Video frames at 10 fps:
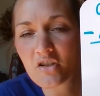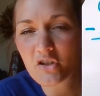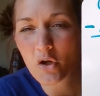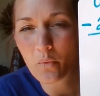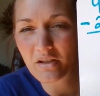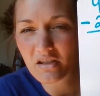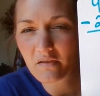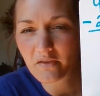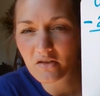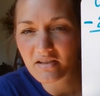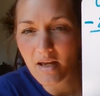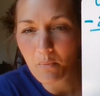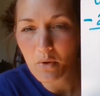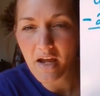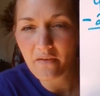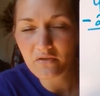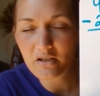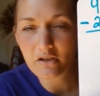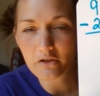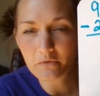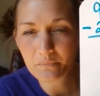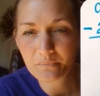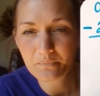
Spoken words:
so what's the first step we have to do?